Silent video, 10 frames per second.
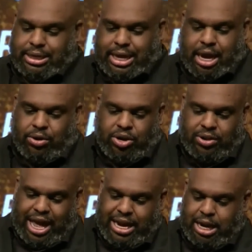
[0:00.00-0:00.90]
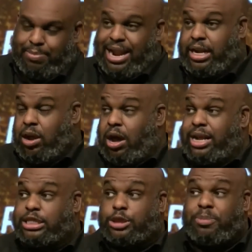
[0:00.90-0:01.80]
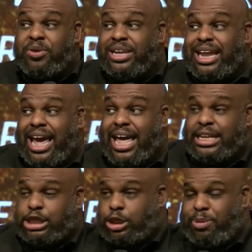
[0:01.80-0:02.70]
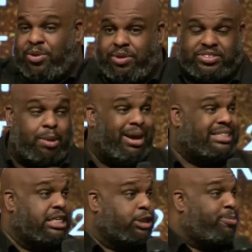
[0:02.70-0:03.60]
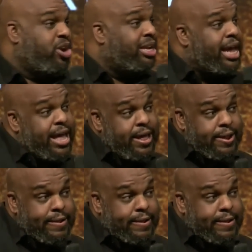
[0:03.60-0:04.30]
I don't know that anybody caught it. Spirit led, spirit, somebody say spirit led,